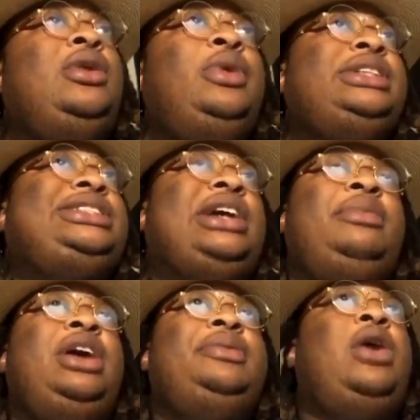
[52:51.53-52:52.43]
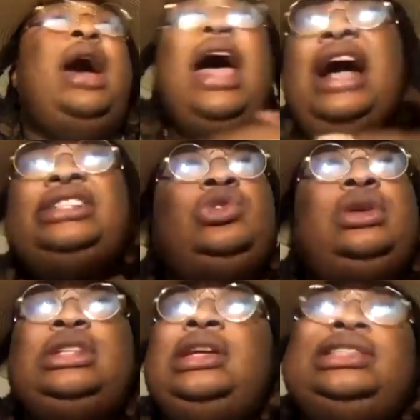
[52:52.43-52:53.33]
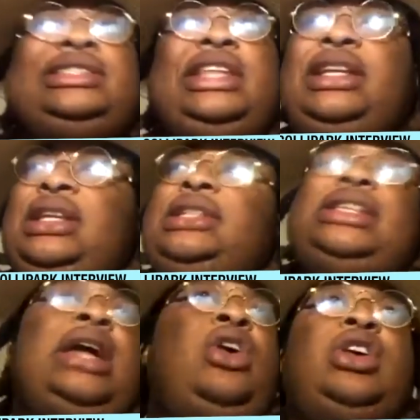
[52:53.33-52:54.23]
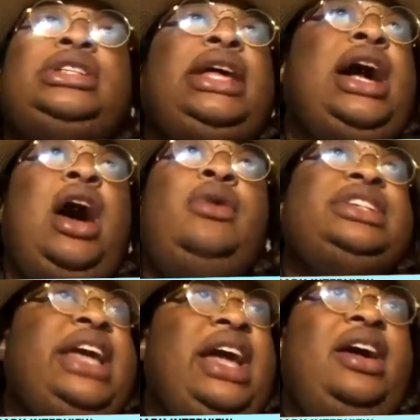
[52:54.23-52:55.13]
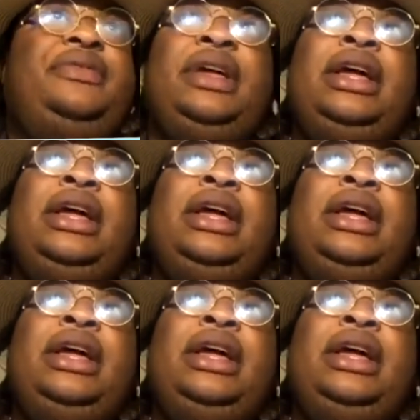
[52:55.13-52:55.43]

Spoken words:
which some of them don't have to because they just stick to the same artists they can always have.